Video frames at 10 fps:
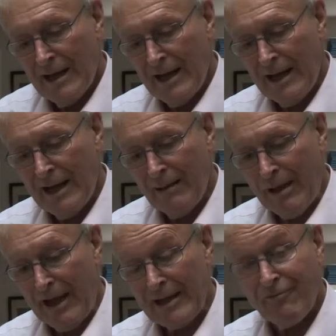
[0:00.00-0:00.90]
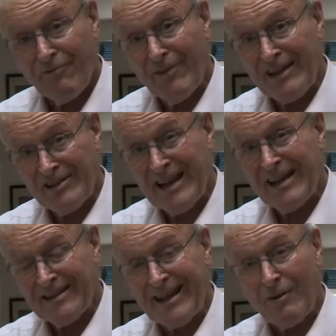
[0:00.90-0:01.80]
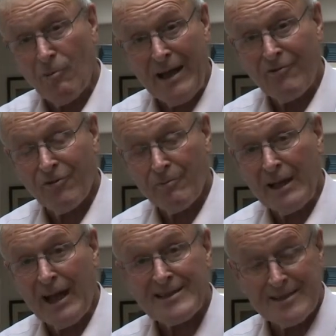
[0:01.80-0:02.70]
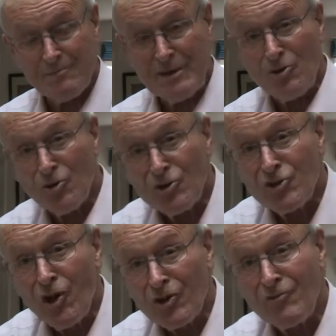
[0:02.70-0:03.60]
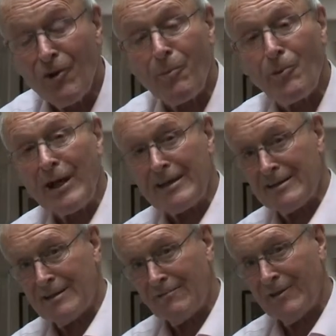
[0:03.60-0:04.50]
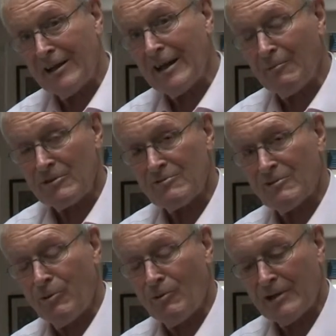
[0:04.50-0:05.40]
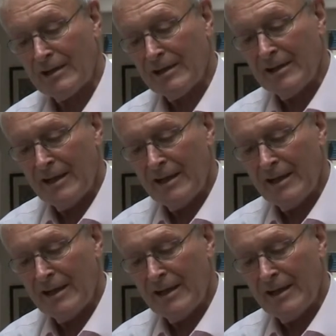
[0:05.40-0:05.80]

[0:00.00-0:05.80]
Um, and if they'd taken that away from me, I simply could not have operated in Vietnam as a reporter.